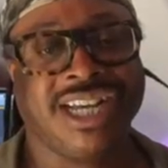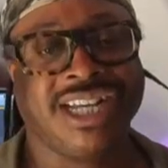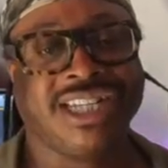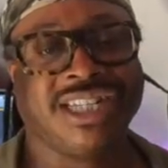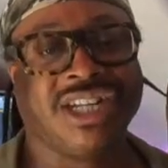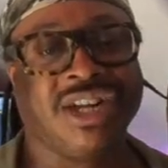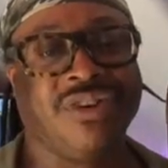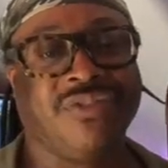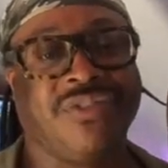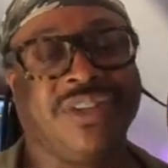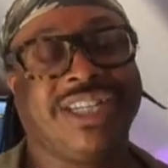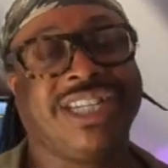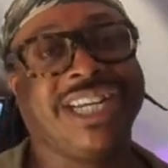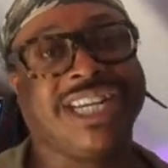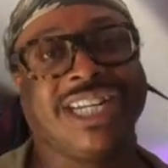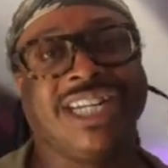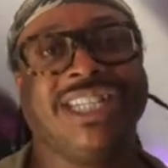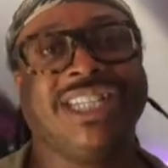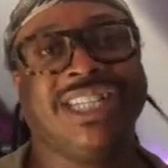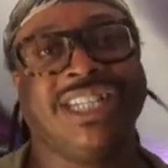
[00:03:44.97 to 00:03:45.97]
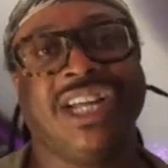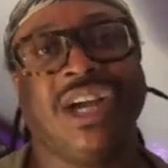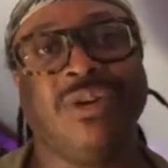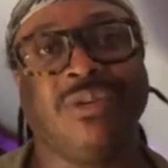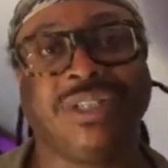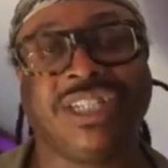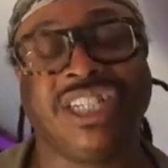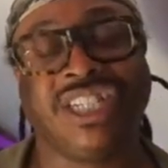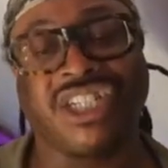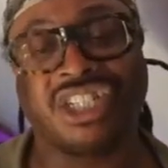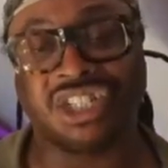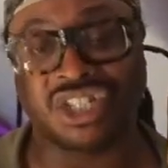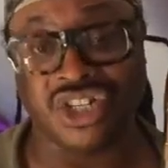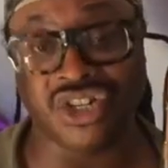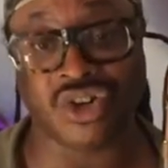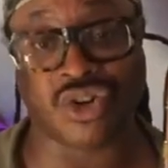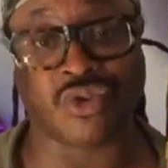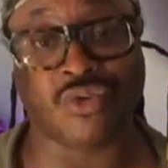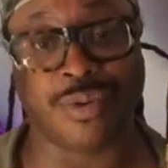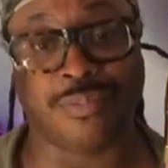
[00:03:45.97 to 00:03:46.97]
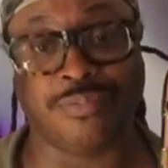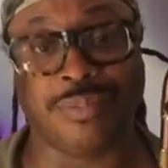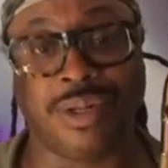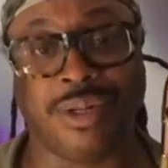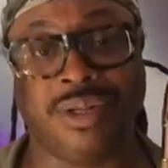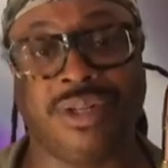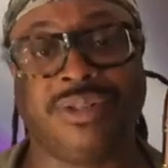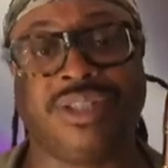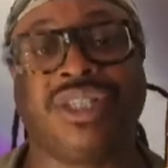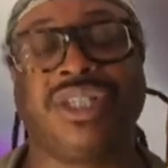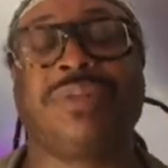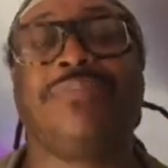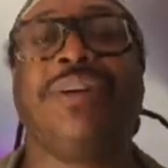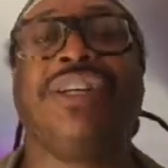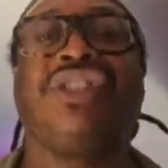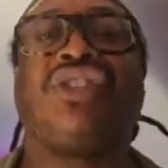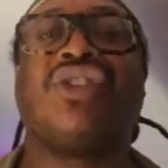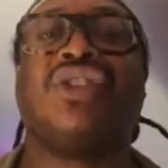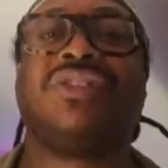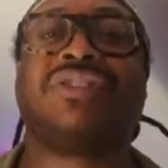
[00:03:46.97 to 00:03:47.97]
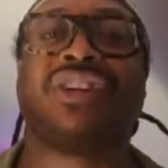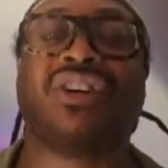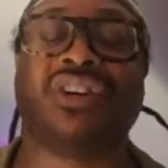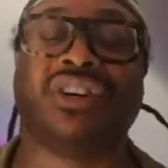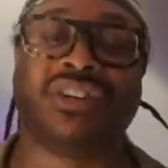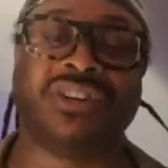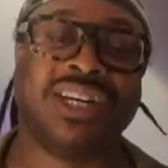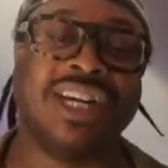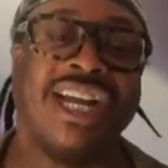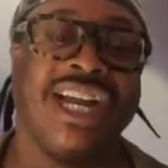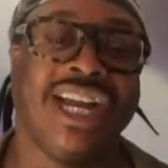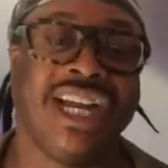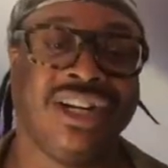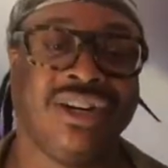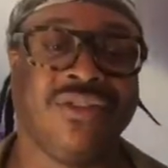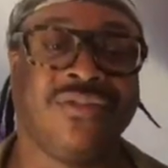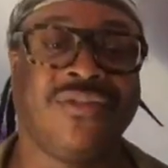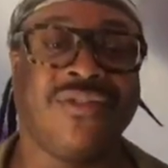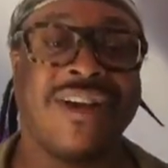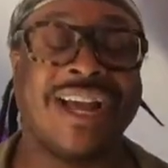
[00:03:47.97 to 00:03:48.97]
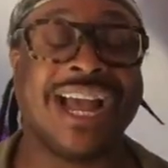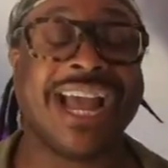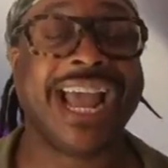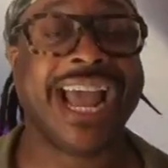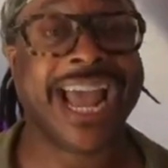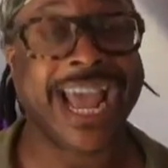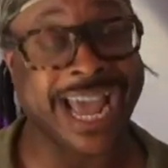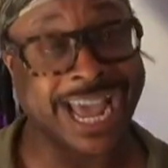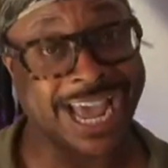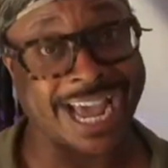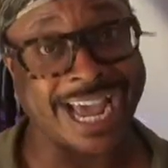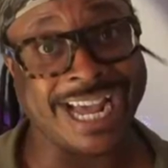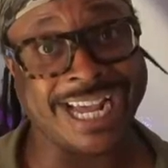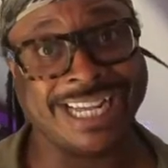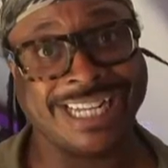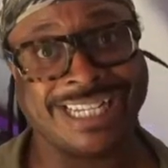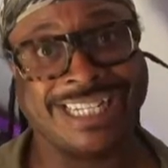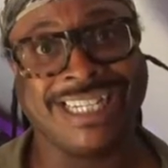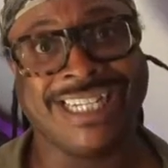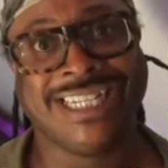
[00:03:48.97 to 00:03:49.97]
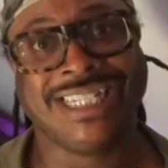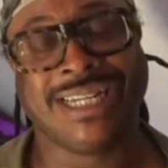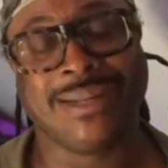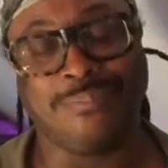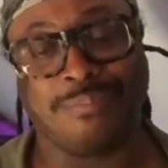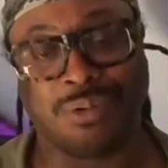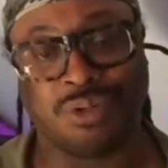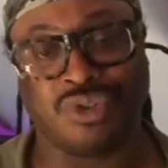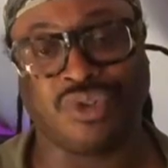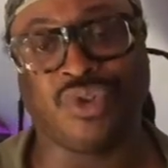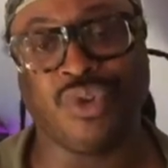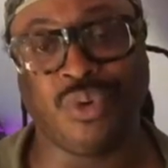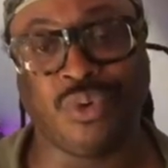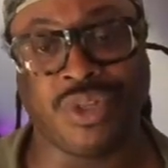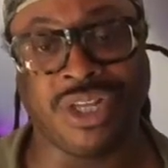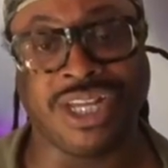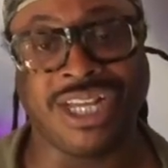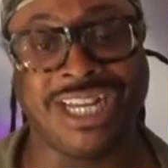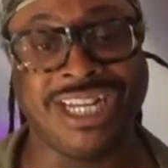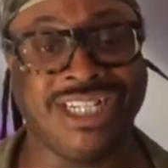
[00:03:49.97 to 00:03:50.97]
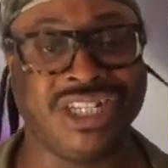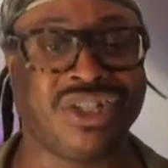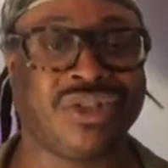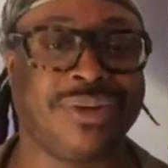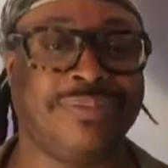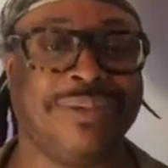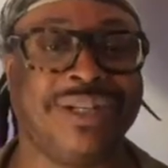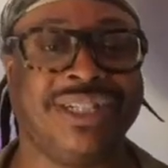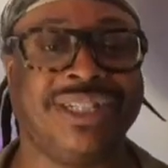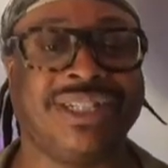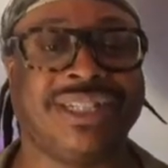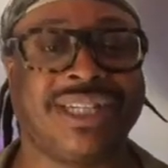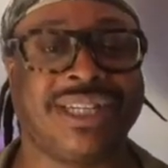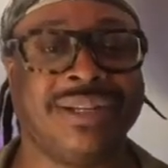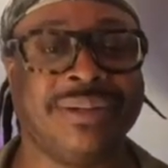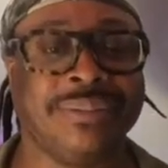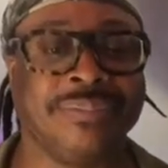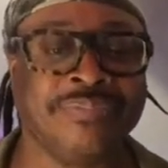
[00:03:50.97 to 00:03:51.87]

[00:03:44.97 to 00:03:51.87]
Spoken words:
So if you're tickling the notes, it's just going to crumble. Just make sure you've got enough air to push through the instrument.